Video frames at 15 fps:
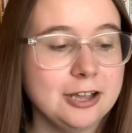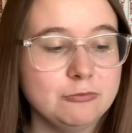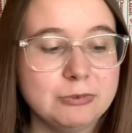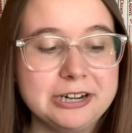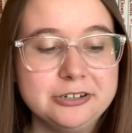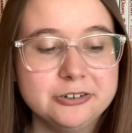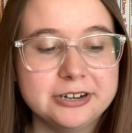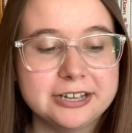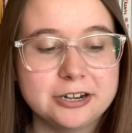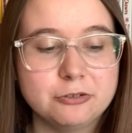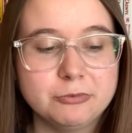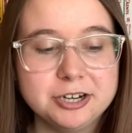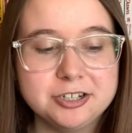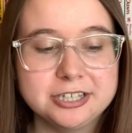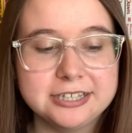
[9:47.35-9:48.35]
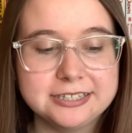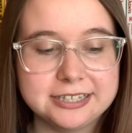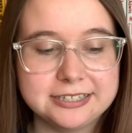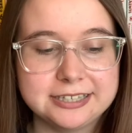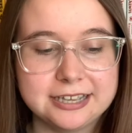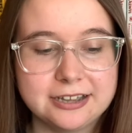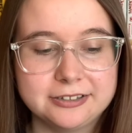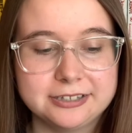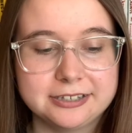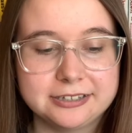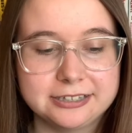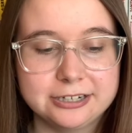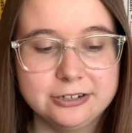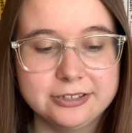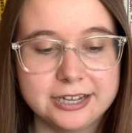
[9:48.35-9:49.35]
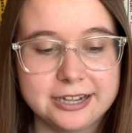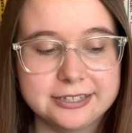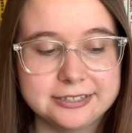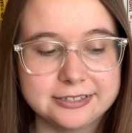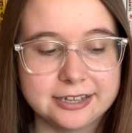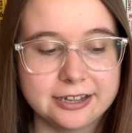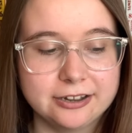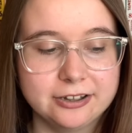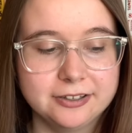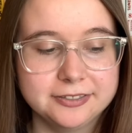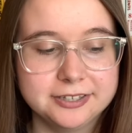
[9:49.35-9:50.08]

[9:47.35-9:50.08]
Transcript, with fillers: Rendered in a richly detailed, clear line style,